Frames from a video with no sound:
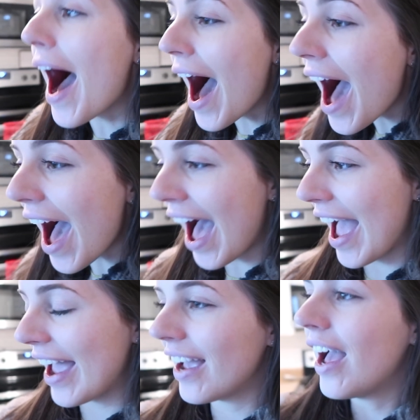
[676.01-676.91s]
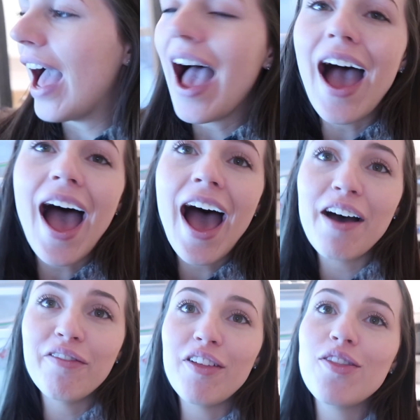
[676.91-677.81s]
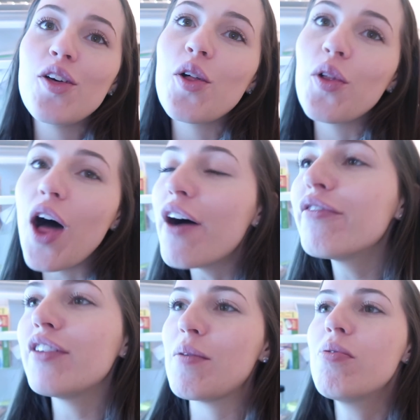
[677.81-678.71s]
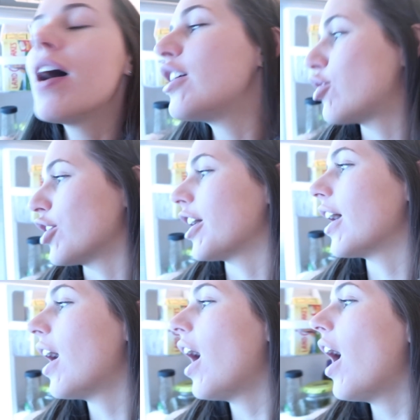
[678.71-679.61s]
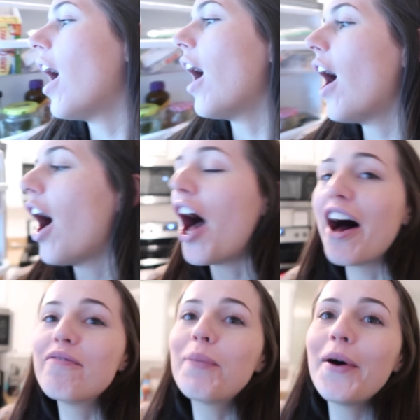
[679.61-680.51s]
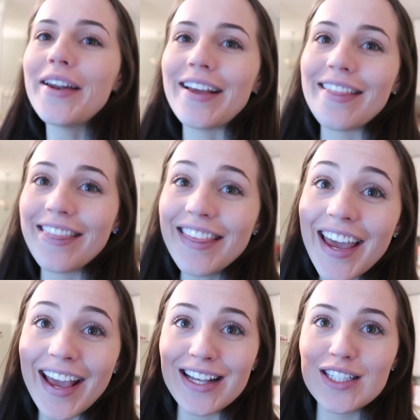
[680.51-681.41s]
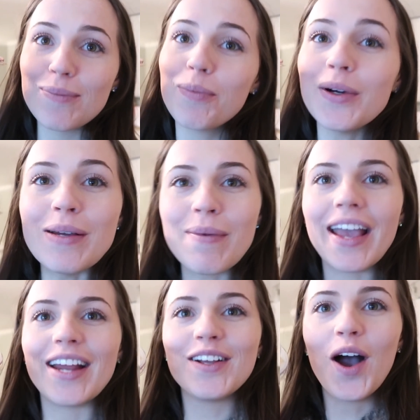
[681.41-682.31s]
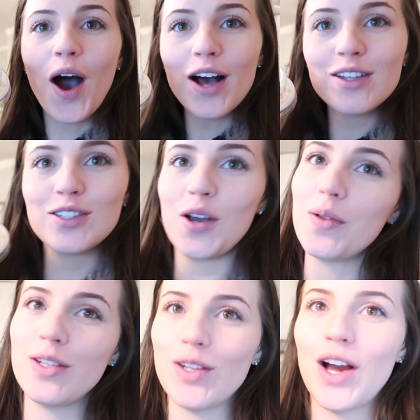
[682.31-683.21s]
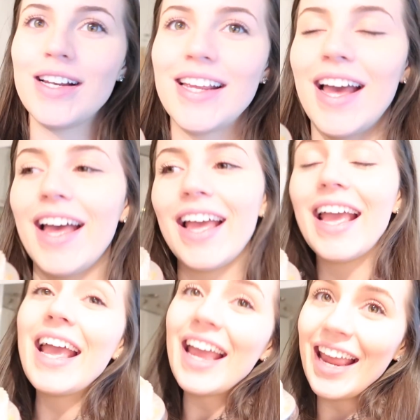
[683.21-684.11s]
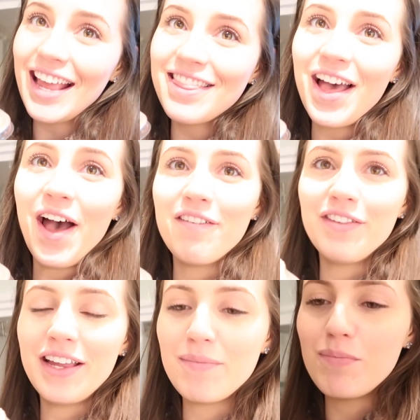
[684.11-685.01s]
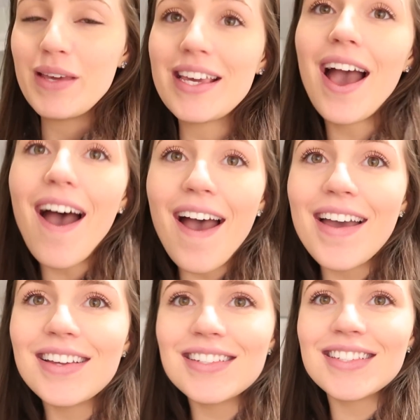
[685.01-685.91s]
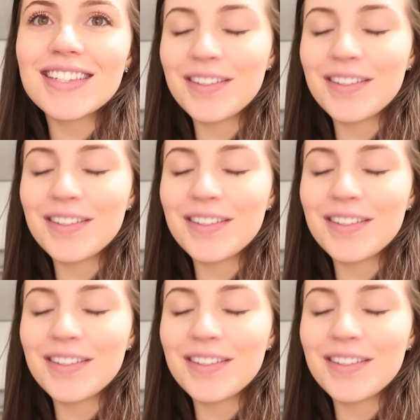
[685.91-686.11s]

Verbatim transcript: I have the lovely pleasure of putting this pre-made Costco lasagna in the oven because